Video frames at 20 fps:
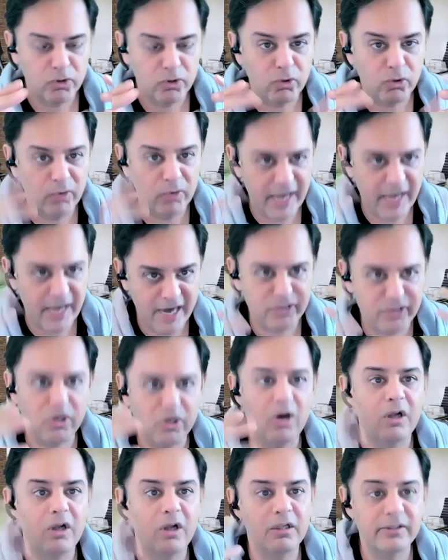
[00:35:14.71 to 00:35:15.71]
through cash
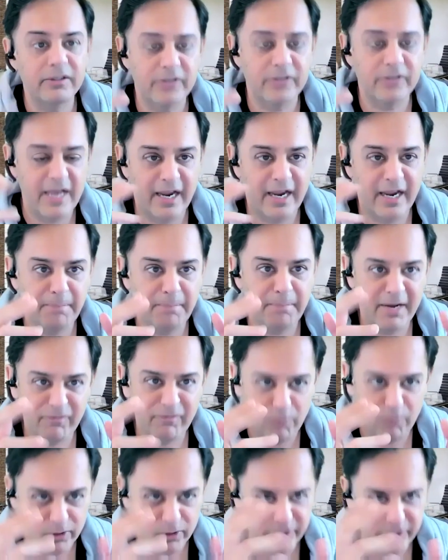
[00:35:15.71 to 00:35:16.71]
calls and by
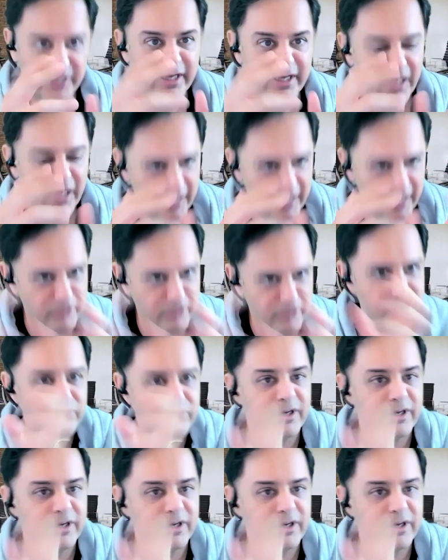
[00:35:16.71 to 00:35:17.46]
forcing their lenders